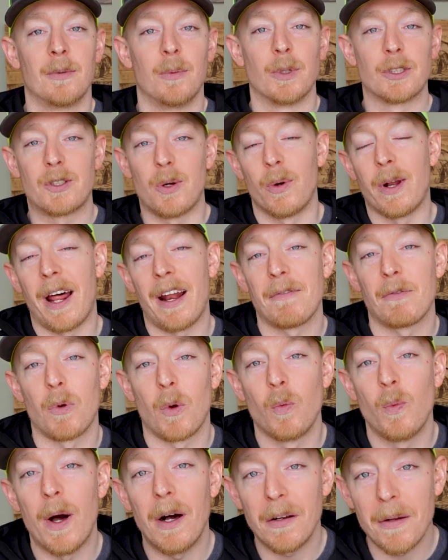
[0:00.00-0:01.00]
What's going on,
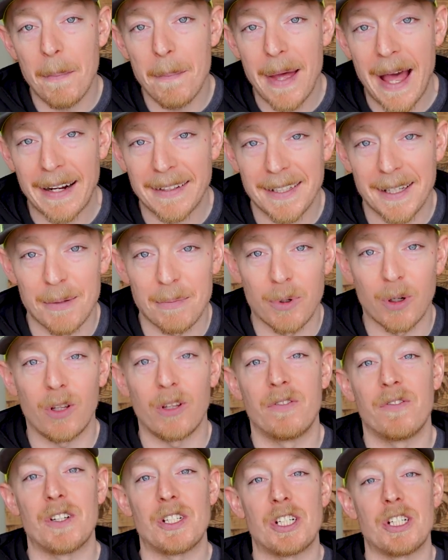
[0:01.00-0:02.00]
everyone? Welcome back to the
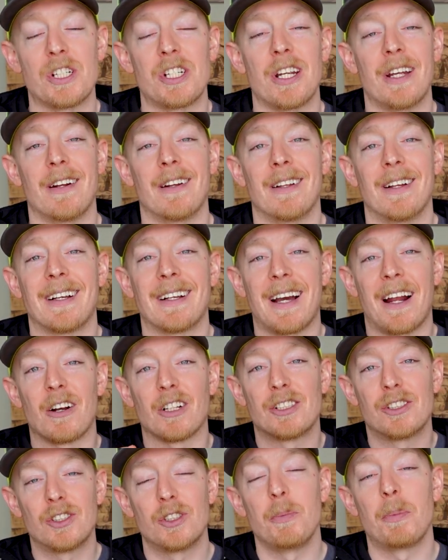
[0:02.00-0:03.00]
Burly Fishing Channel. Got our
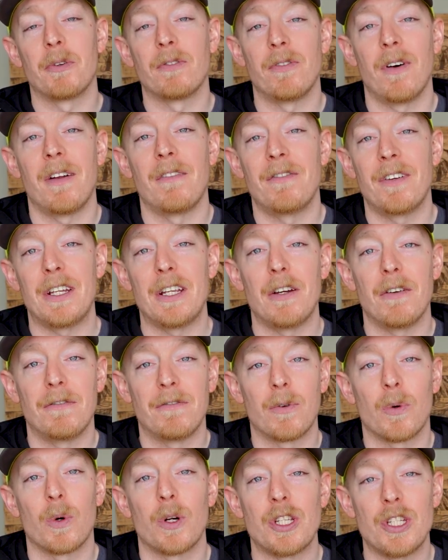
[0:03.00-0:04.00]
super fun video
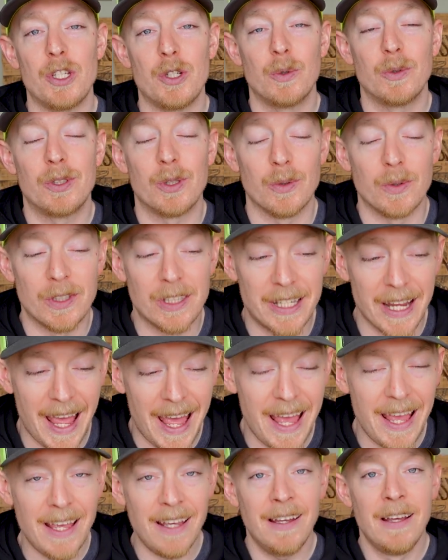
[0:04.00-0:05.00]
for you
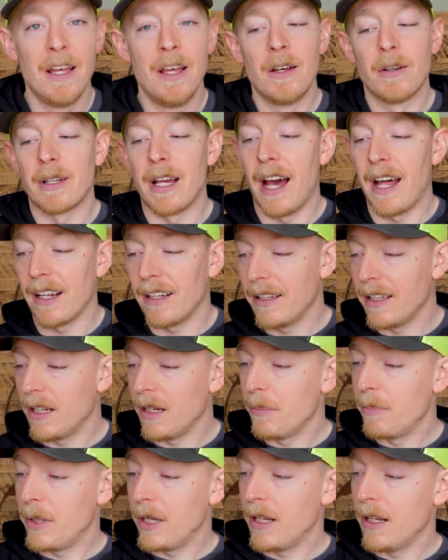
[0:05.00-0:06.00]
today. Got a
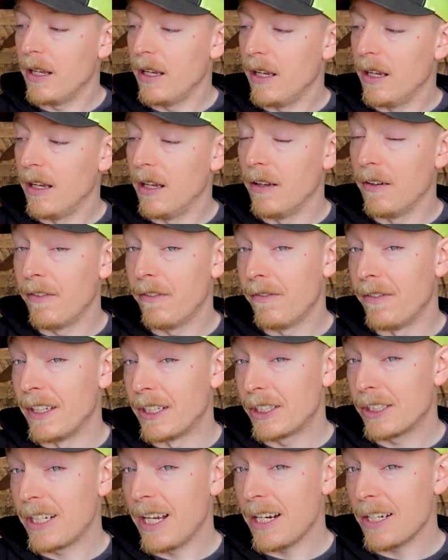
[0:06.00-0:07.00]
little bit of
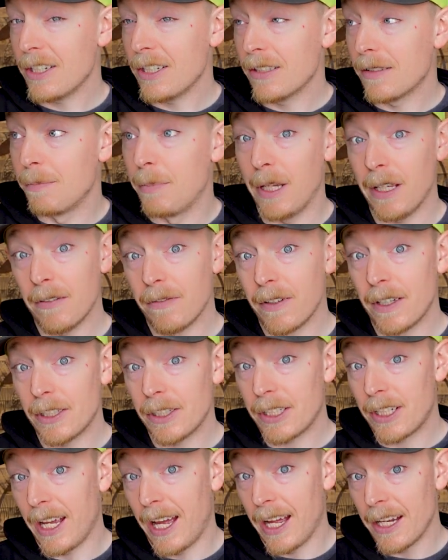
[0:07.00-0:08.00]
fish catches, big
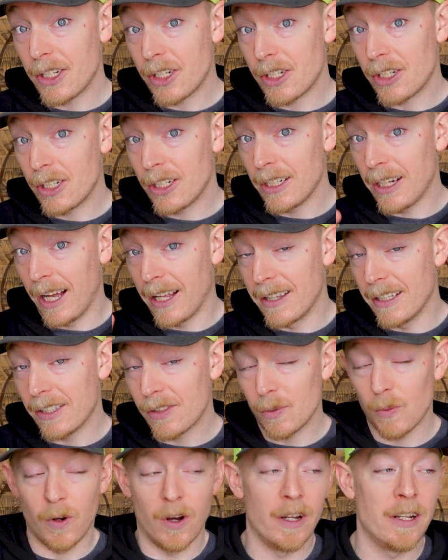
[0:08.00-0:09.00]
fish catch on
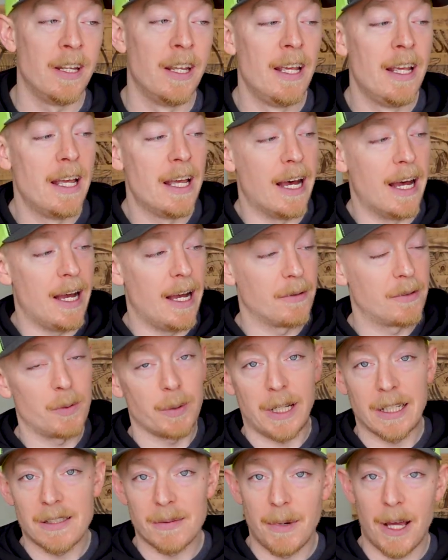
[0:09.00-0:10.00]
this one. So
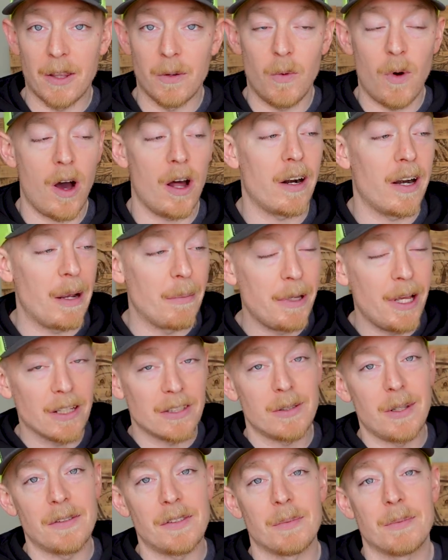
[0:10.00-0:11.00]
we got some on the water, and we
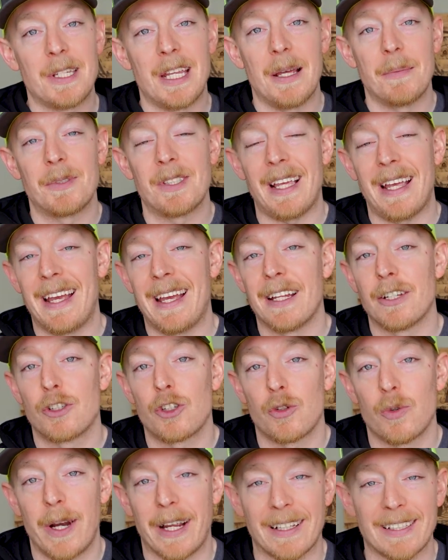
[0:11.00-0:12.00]
also have some tips and
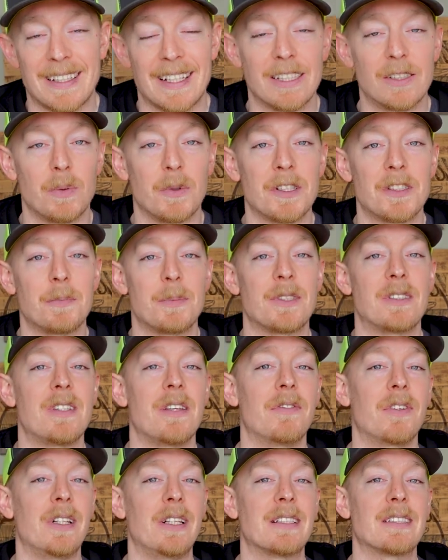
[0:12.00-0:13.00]
tricks. This one
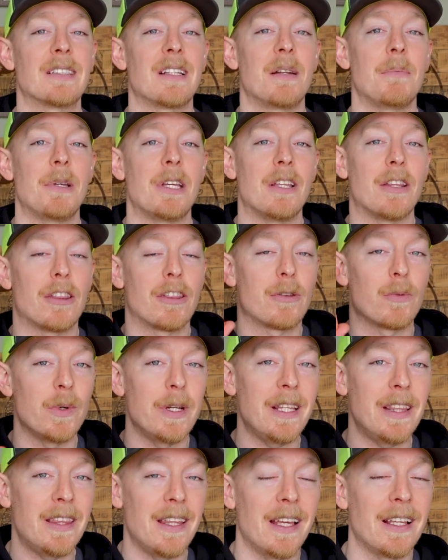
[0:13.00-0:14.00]
specifically is gonna be
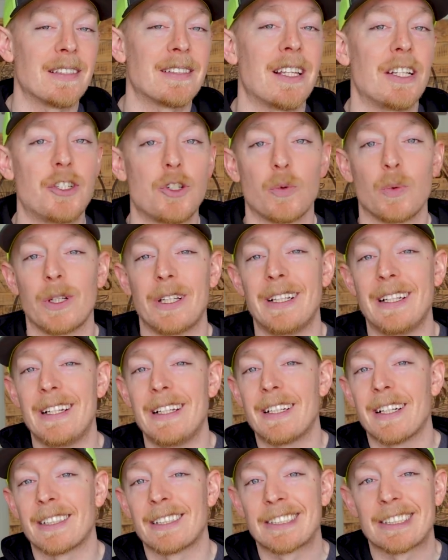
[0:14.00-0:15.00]
three things that you really
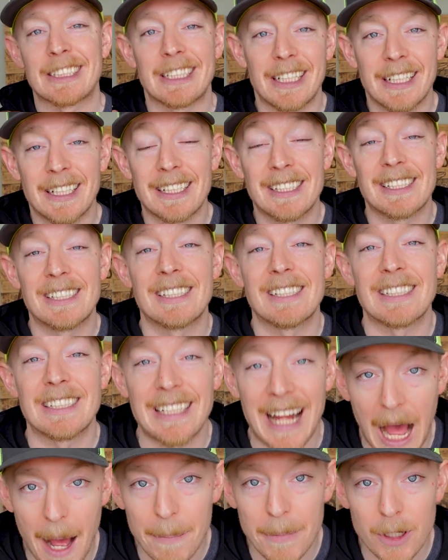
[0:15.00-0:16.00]
need to
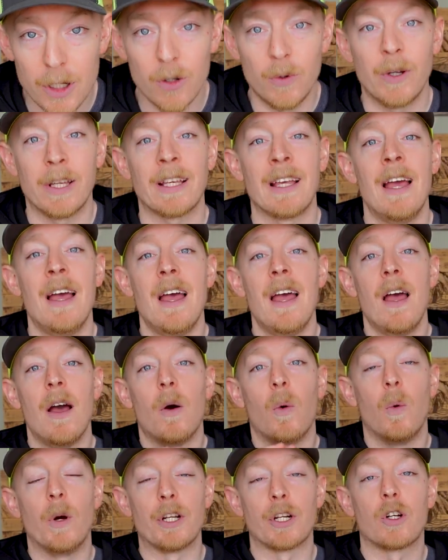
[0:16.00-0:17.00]
stop doing
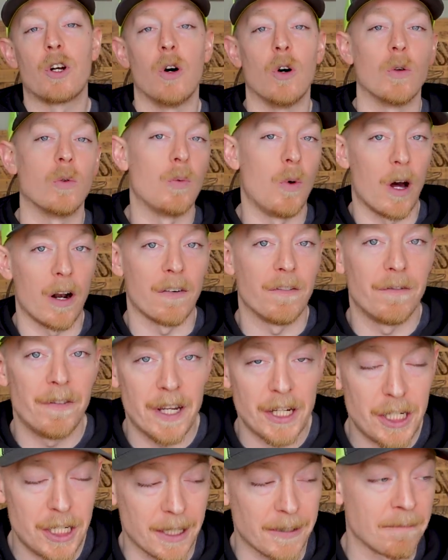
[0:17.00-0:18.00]
when you're cold water
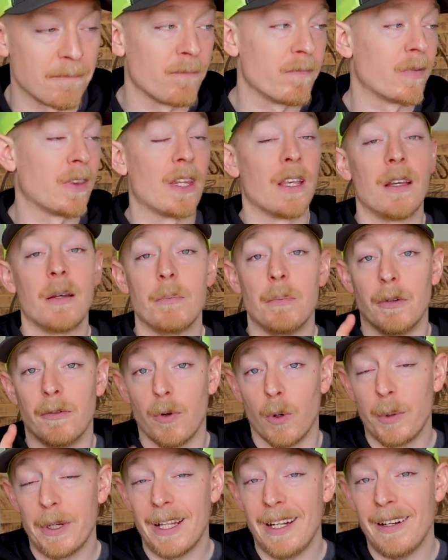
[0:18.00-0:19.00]
fishing.
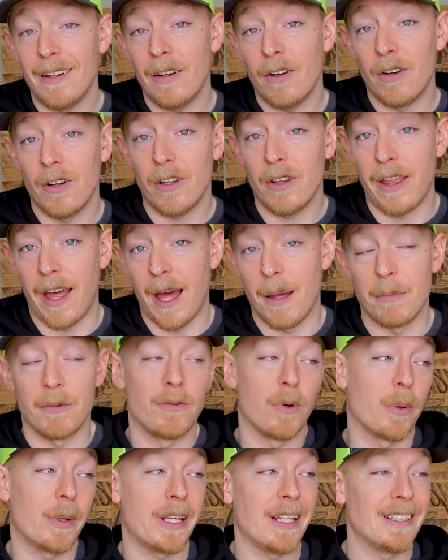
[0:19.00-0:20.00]
Before we get into all that,
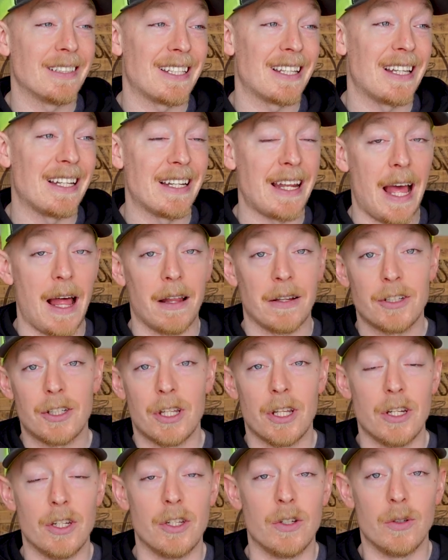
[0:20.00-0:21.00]
before we get into the knowledge,
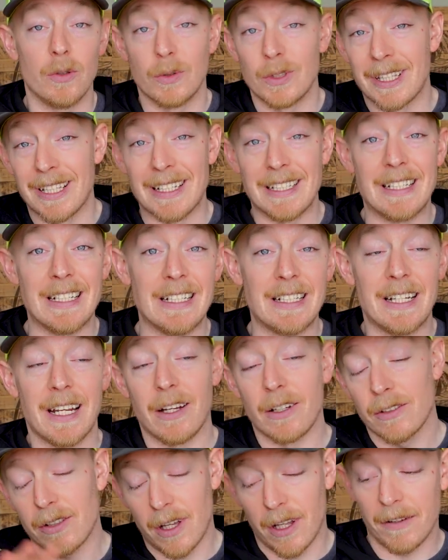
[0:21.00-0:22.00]
the news, the
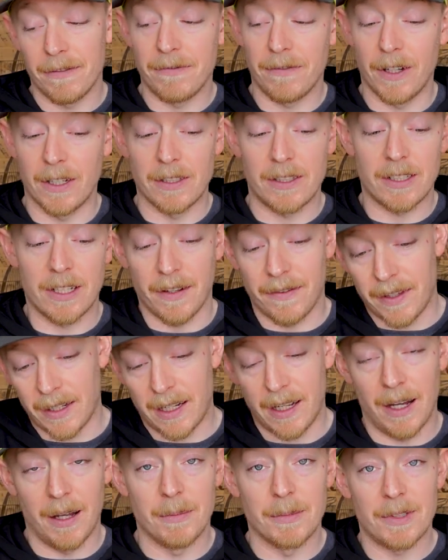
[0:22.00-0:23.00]
details, all the fun stuff that
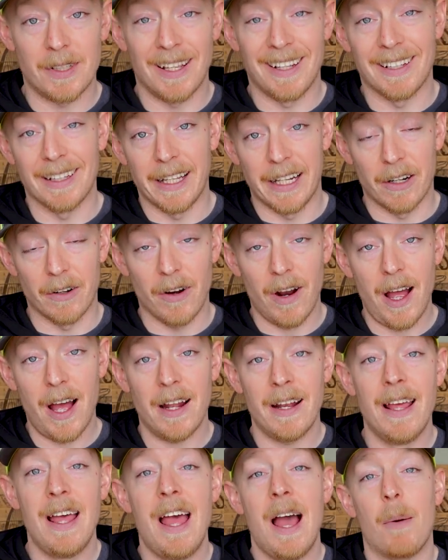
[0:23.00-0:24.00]
comes later
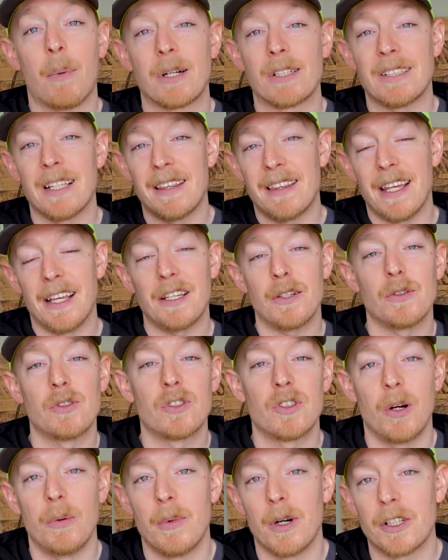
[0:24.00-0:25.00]
on, I wanna say thank you
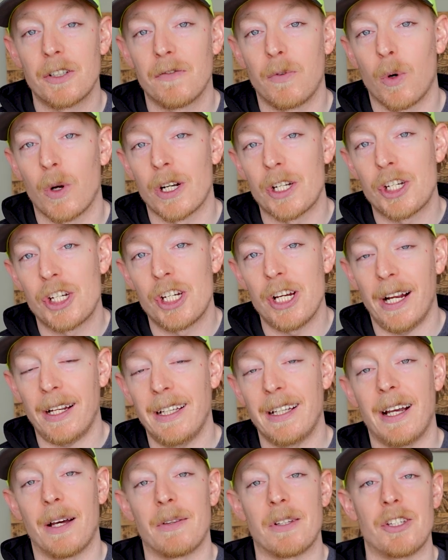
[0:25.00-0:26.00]
so much for
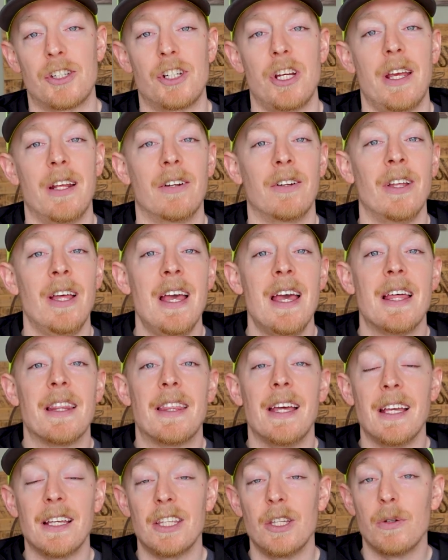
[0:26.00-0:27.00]
checking out this channel.
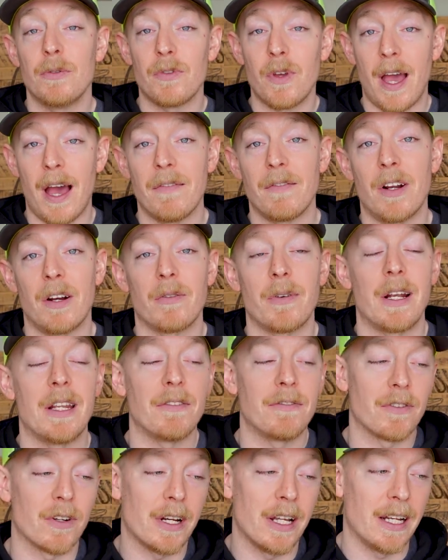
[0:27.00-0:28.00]
Thank you, if you haven't
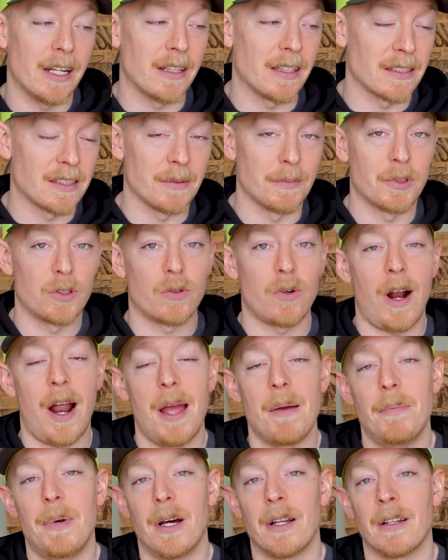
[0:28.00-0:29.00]
already, for hitting the
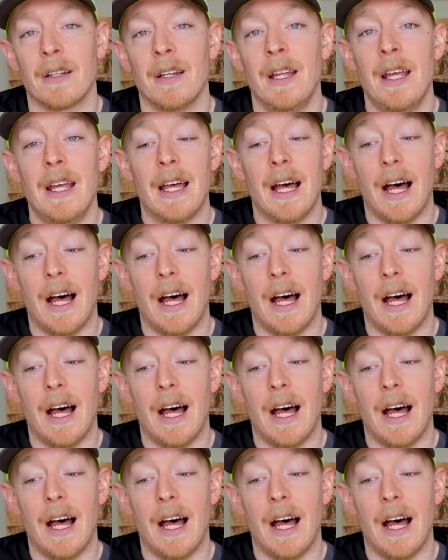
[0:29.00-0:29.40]
subscribe button,